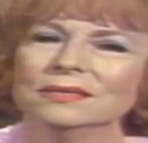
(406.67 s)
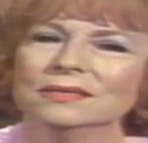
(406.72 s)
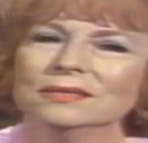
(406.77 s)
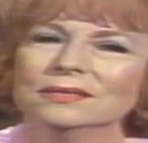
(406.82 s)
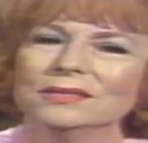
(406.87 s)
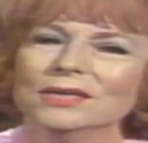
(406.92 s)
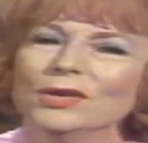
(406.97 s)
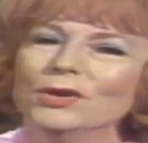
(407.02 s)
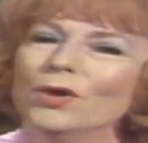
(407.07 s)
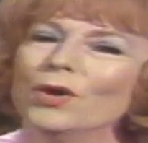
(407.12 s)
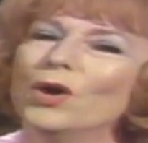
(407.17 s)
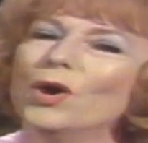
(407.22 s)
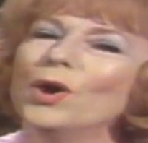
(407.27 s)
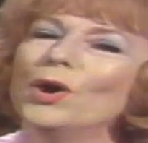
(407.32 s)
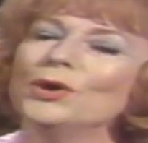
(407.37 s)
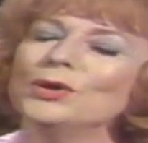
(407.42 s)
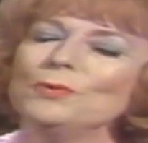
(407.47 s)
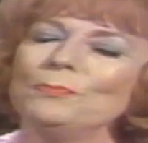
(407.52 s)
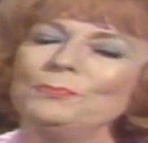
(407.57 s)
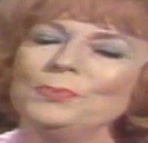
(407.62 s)
the
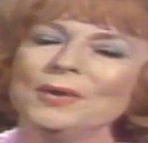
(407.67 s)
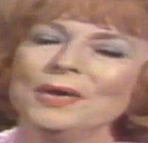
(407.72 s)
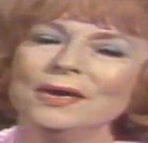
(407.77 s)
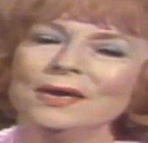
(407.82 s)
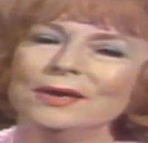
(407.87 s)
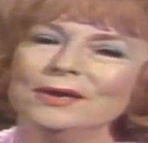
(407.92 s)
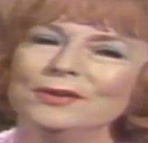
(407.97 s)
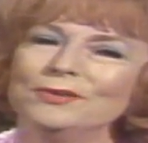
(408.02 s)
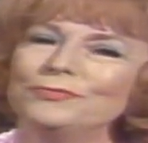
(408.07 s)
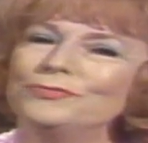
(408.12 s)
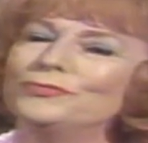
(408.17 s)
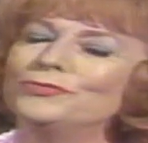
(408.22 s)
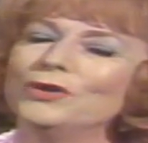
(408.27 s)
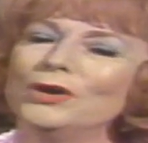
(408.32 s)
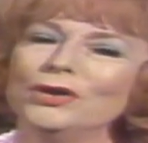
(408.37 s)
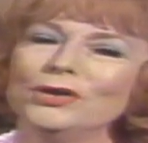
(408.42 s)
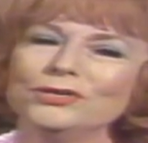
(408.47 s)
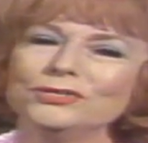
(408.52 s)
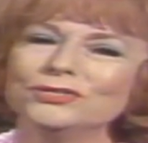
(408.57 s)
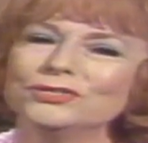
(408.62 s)
Lord appeared
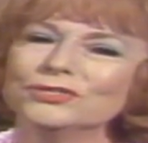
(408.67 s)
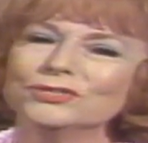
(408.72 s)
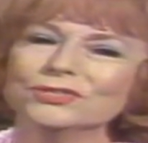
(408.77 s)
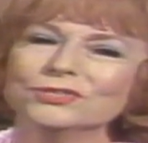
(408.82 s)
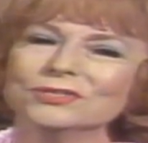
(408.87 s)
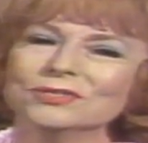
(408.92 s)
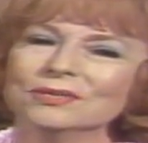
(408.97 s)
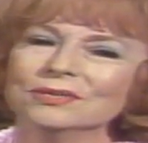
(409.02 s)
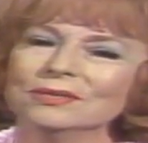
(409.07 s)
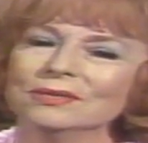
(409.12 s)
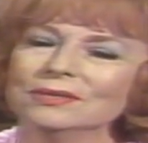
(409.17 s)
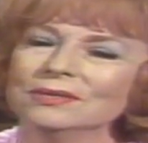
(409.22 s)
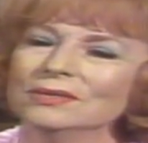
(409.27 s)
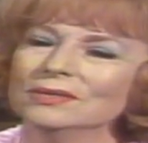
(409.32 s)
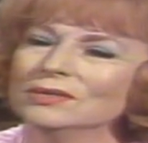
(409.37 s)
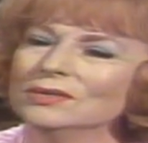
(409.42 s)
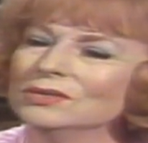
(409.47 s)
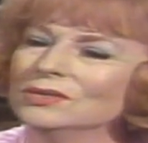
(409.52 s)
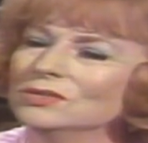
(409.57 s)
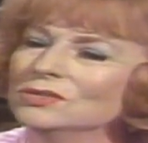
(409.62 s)
first
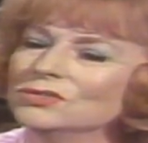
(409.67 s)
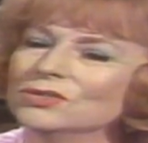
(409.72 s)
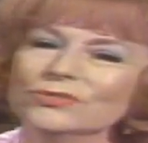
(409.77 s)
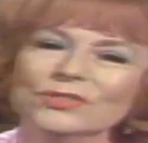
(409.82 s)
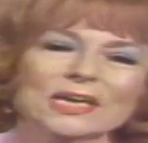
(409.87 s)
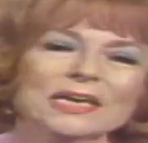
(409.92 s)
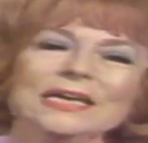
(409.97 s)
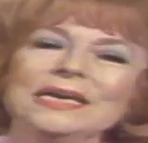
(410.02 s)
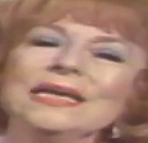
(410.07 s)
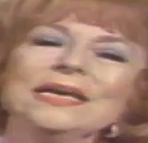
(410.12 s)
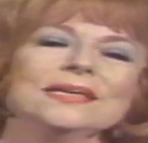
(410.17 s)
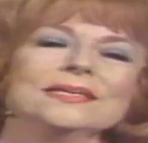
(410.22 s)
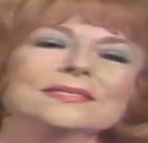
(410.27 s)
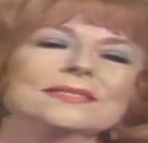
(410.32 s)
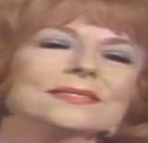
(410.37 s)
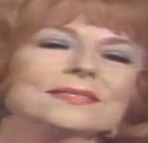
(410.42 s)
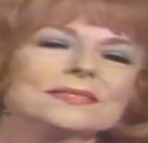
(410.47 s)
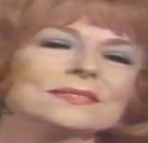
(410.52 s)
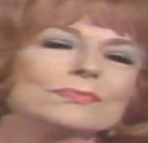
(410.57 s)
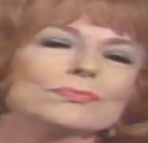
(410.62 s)
to the
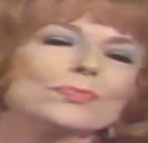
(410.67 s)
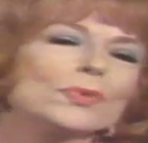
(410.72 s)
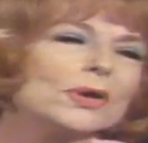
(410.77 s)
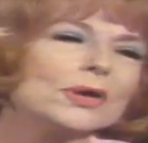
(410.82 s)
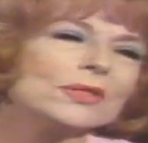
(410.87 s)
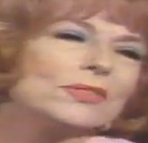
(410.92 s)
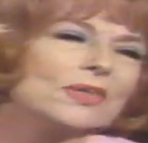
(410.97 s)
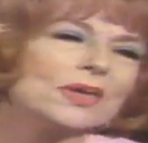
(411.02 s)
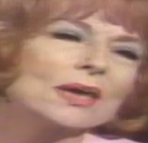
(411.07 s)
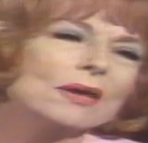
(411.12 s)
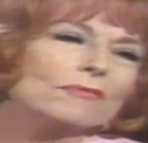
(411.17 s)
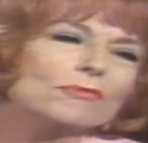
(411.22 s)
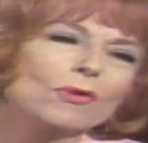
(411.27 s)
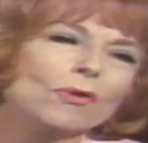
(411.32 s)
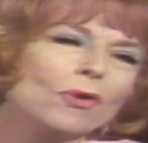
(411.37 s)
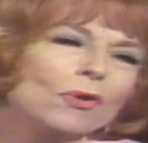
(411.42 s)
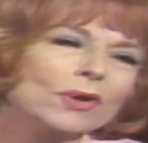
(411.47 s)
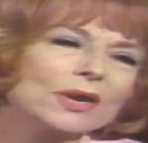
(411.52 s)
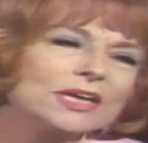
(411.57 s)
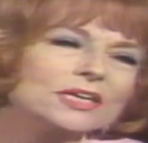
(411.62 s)
least worthy of
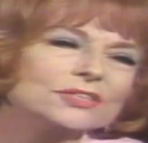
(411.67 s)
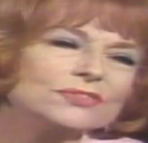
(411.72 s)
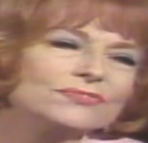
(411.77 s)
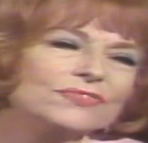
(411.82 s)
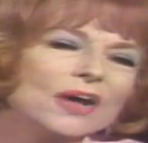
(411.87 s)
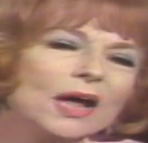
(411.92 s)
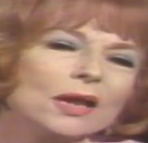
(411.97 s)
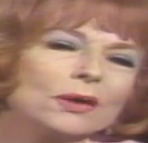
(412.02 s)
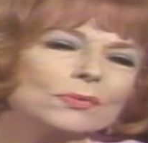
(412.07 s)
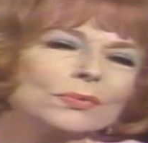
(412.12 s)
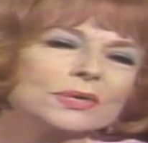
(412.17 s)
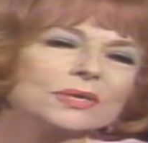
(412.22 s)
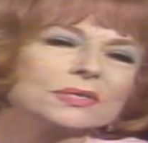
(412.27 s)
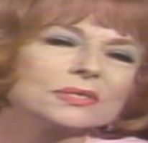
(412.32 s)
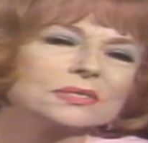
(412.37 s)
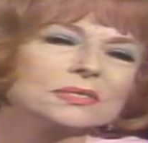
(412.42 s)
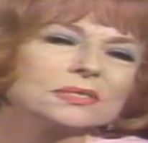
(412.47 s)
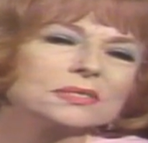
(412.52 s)
all his followers.